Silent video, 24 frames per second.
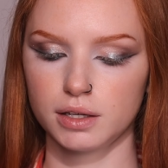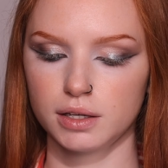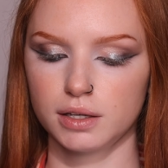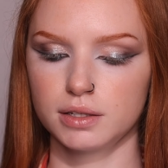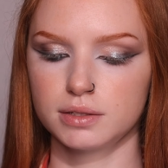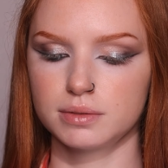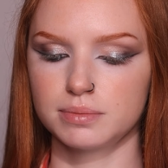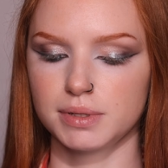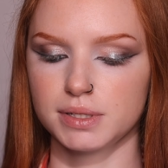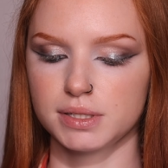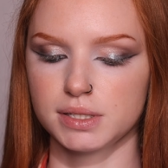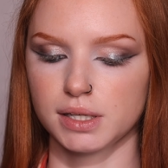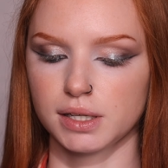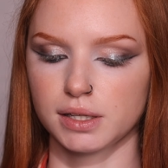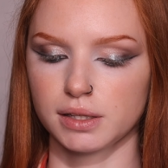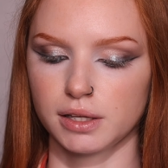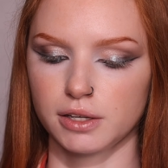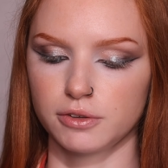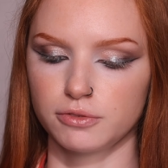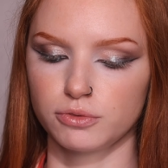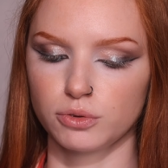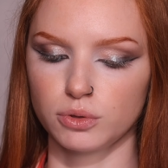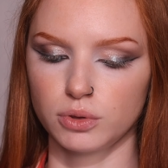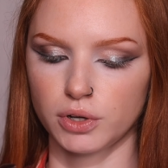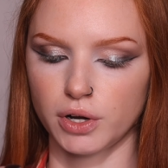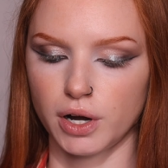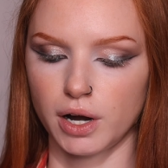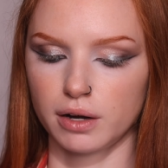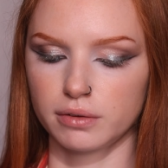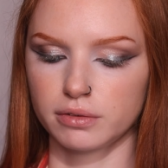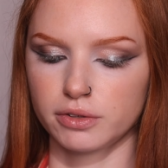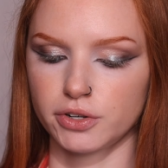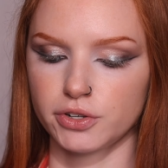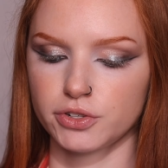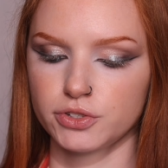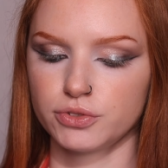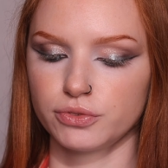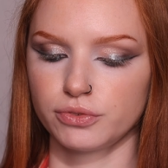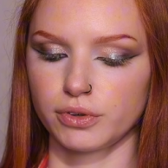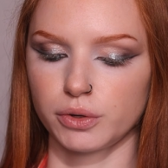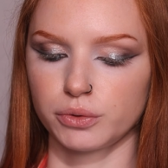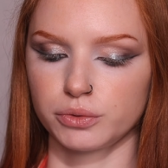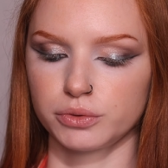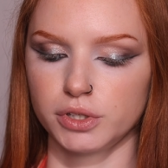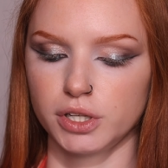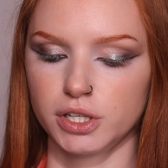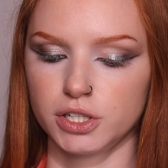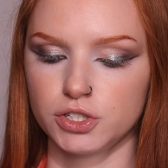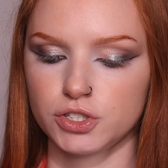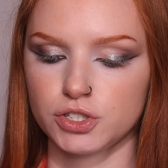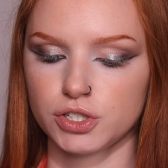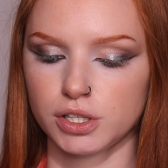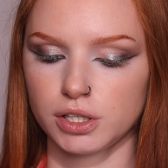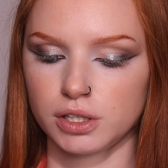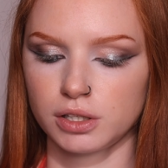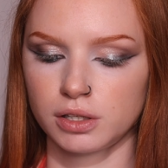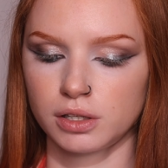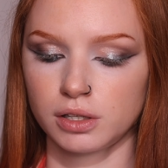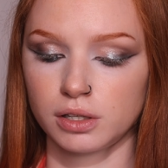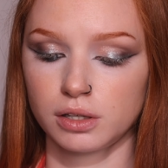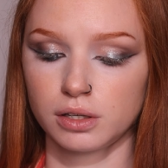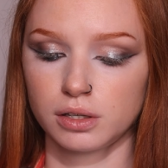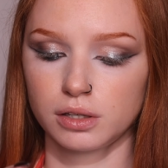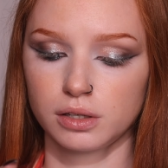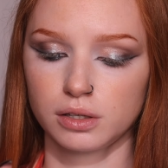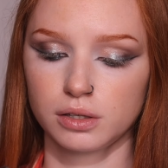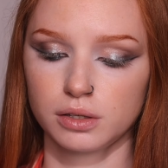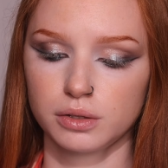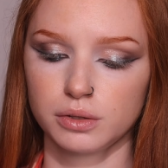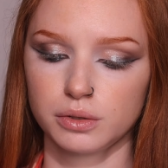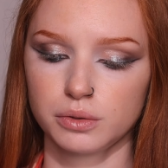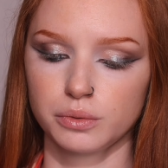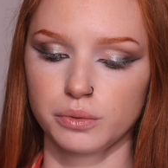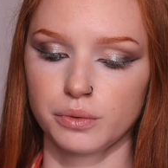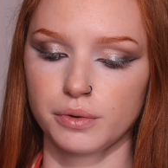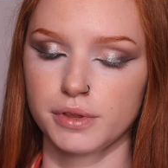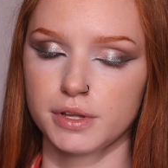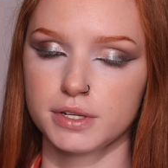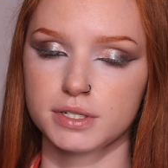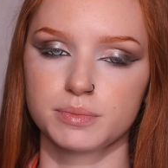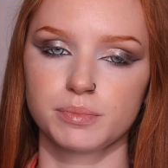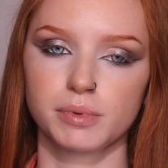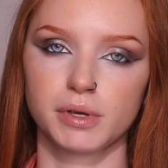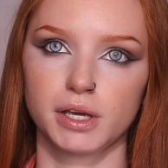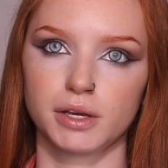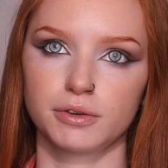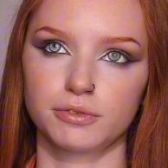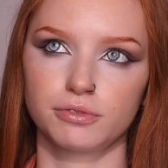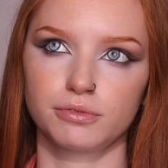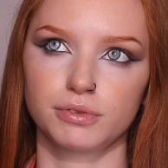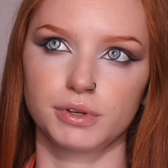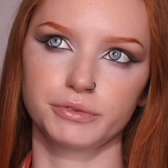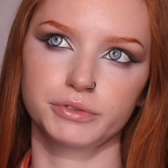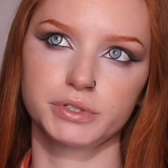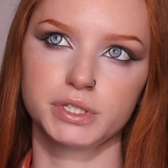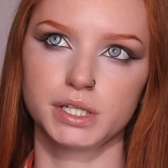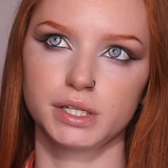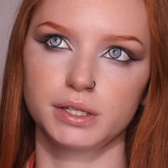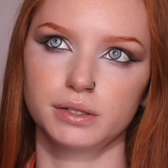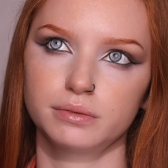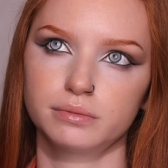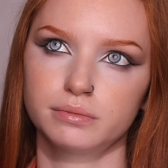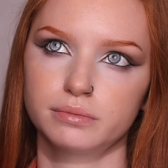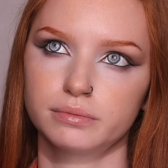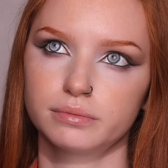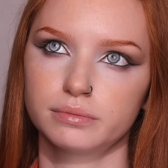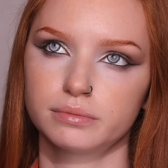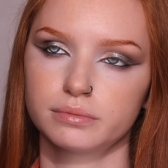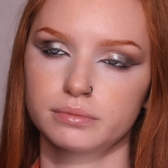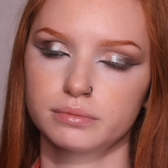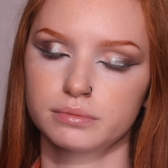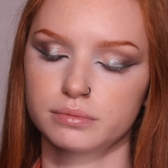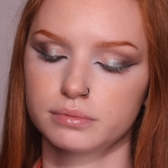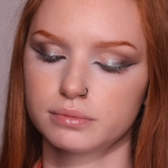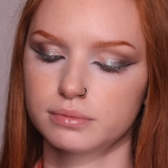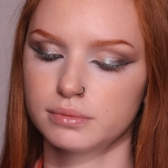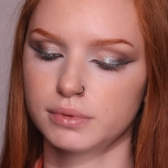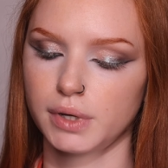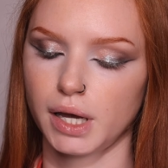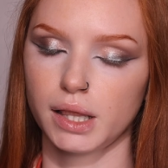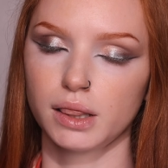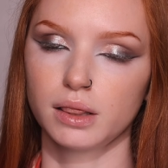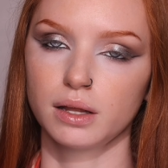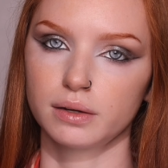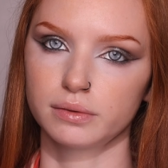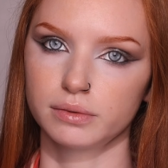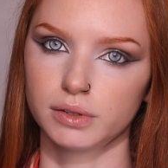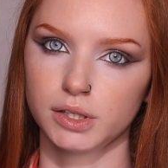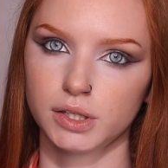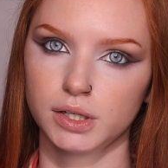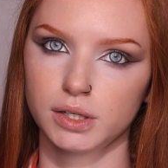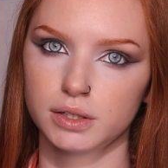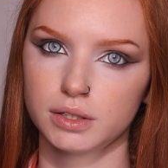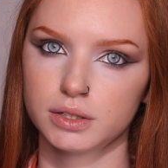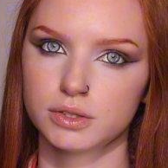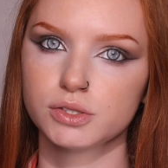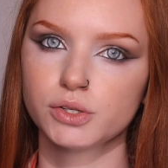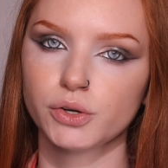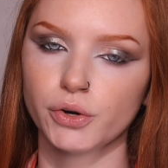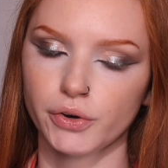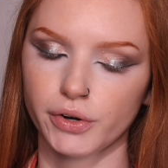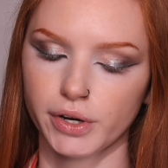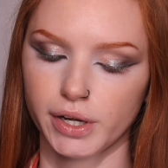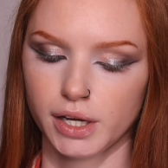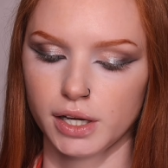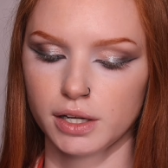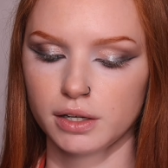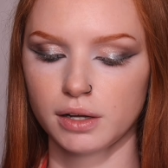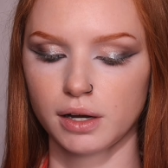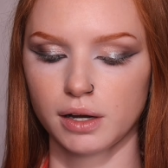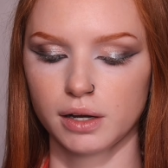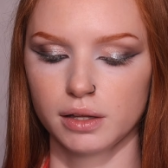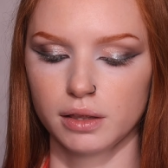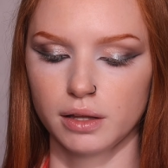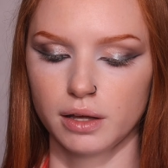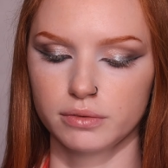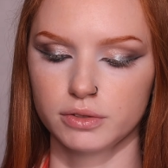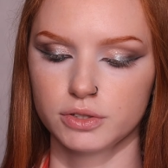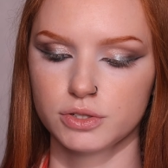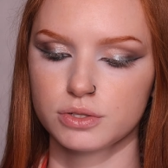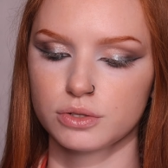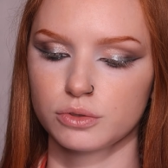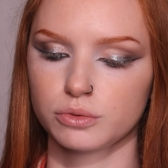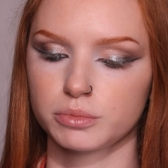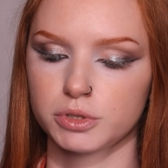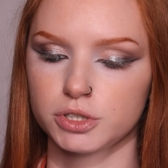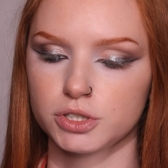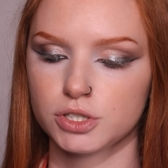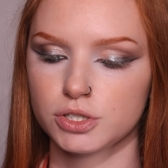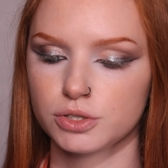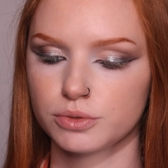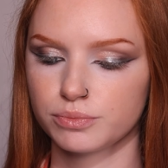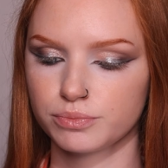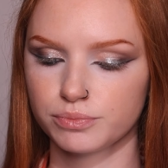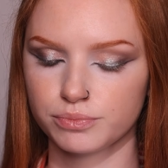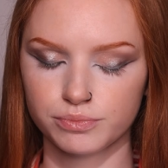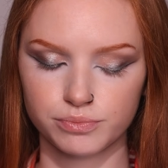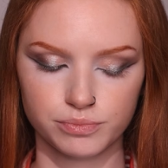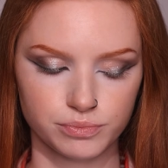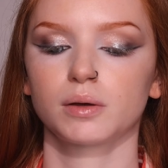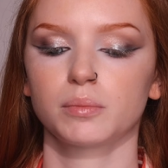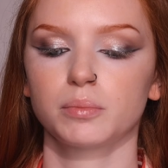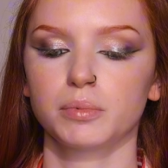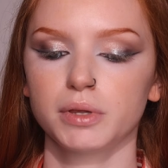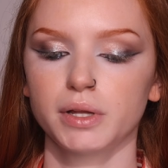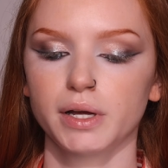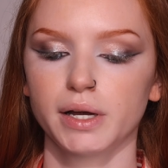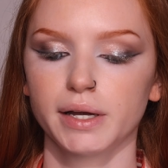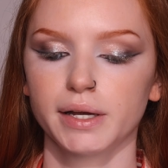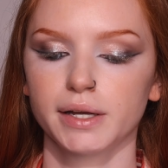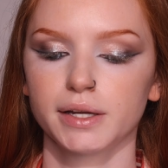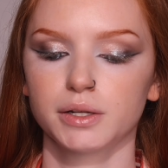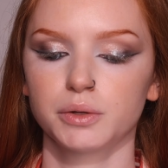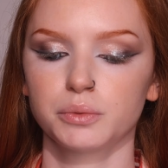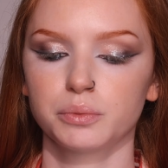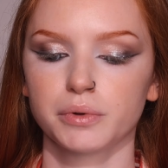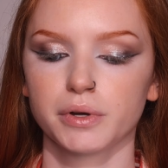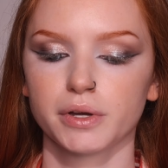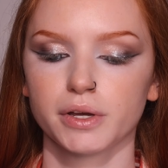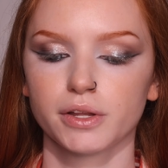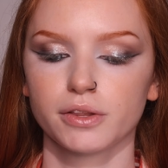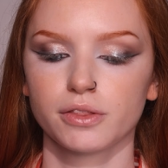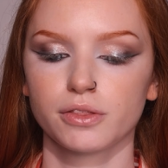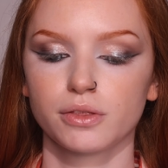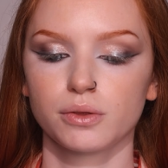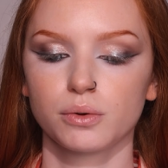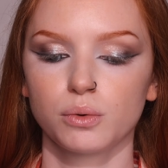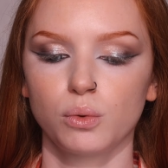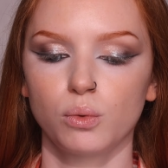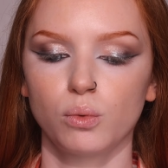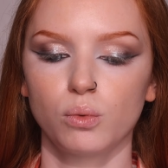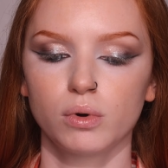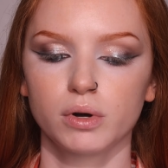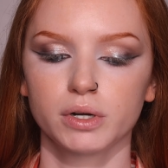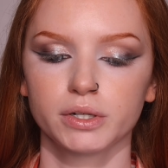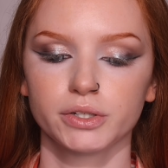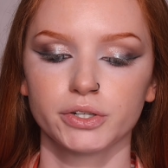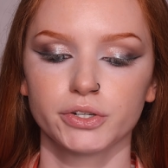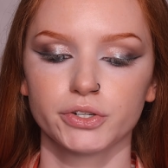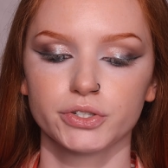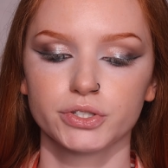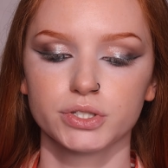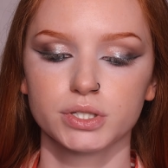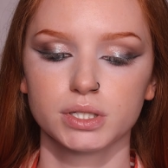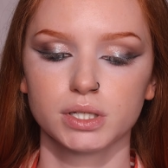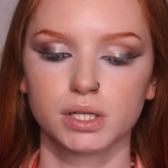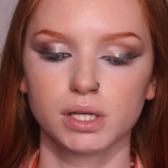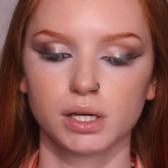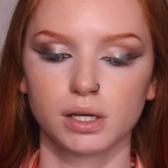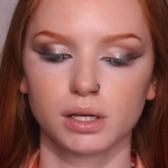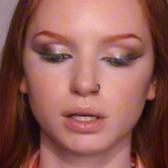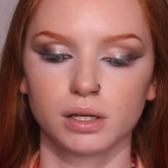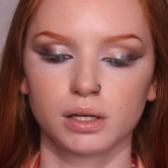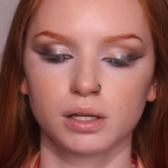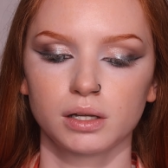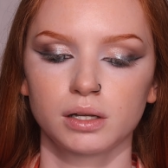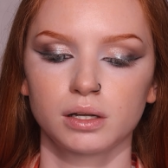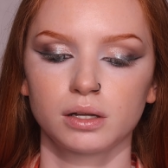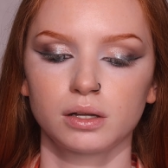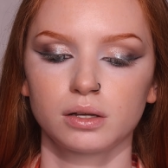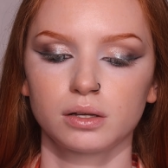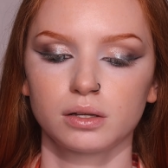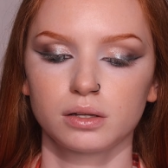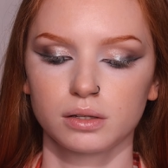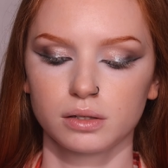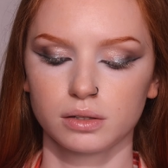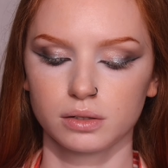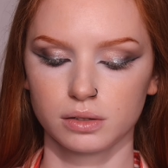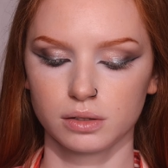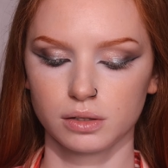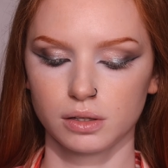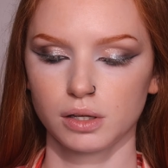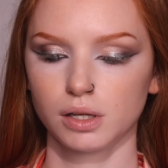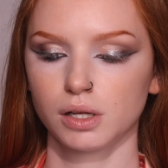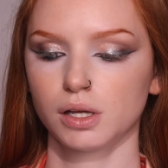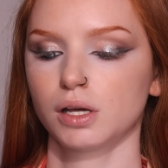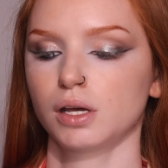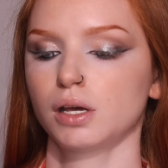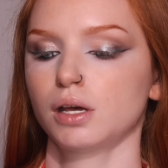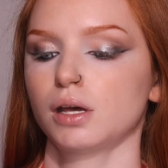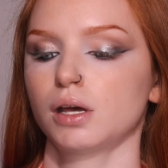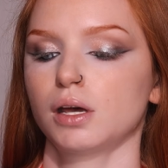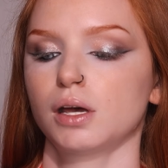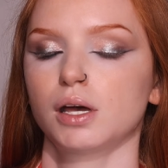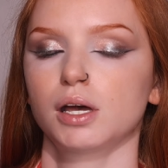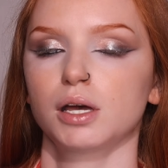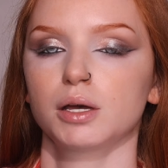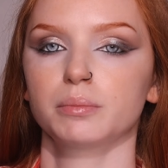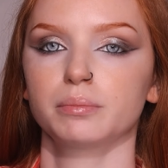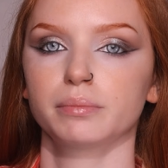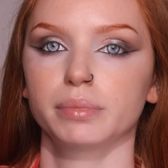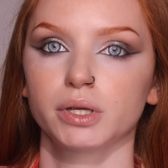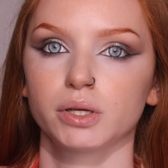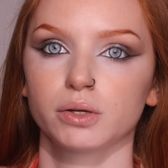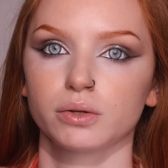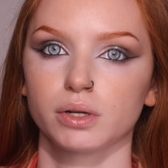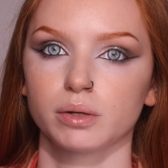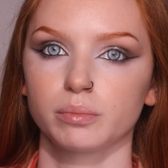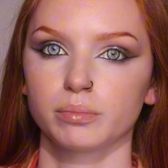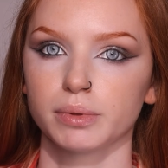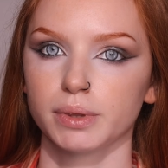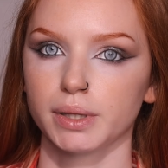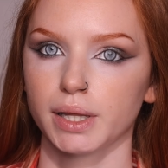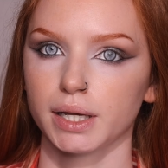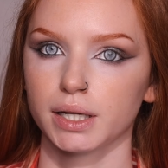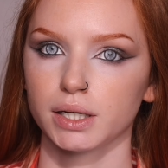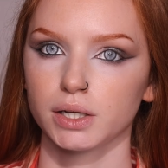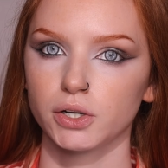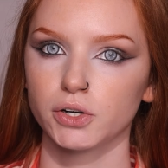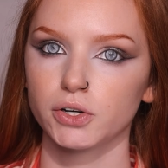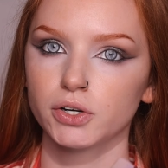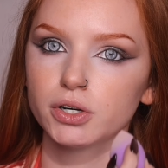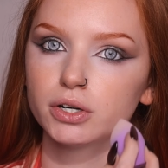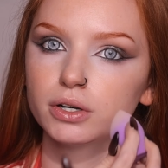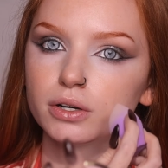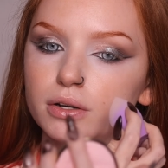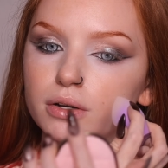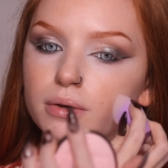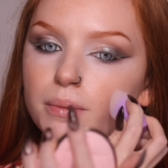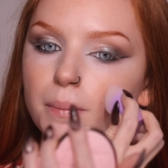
It's basically full coverage foundation with SPF 50. I love it. It's Korean. I love it so much. And I apply it with Wonder Skin Beauty Blender.